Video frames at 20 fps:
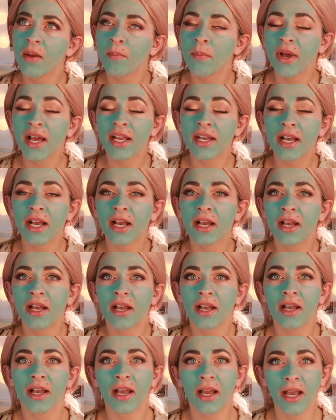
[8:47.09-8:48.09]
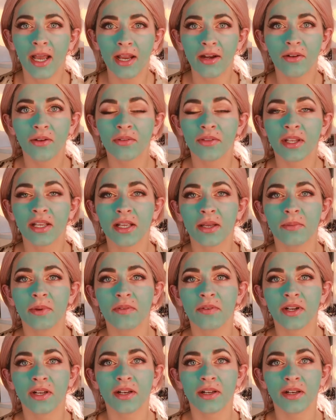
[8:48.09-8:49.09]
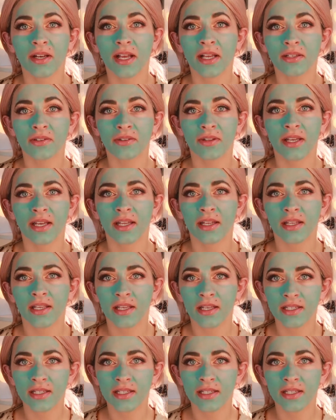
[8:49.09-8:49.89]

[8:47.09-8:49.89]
but uh, I don't think I'm ever gonna not do that.